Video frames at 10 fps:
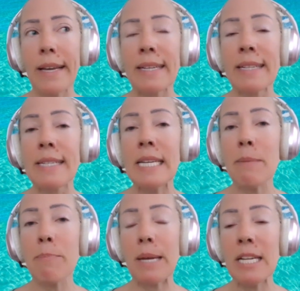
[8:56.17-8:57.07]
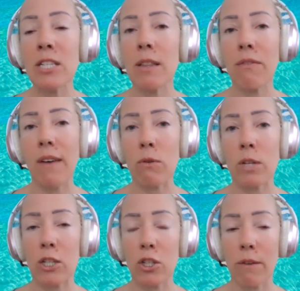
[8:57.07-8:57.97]
deep into the
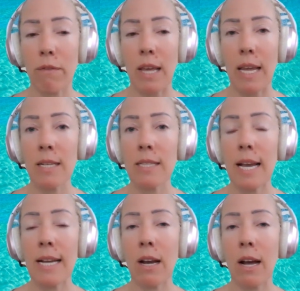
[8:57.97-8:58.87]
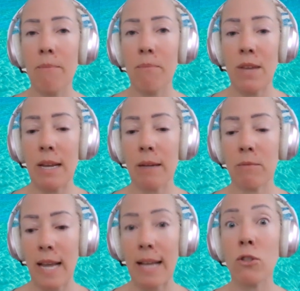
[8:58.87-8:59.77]
foundation of things, and they
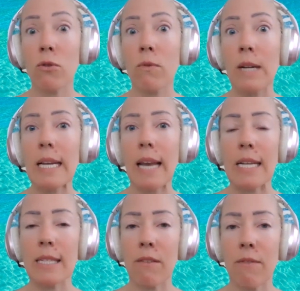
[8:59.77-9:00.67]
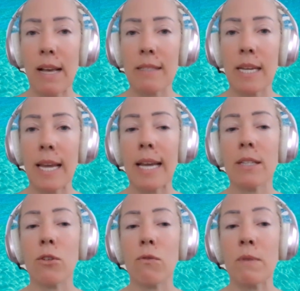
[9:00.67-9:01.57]
tend to really like to investigate,
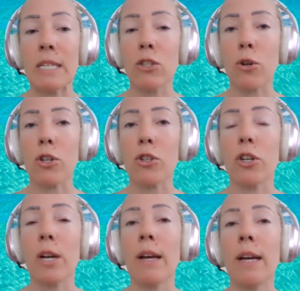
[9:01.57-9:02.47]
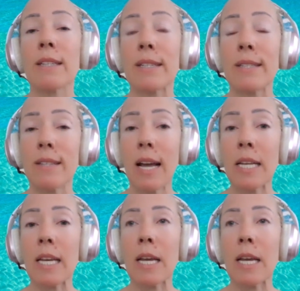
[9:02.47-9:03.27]
to research, to study,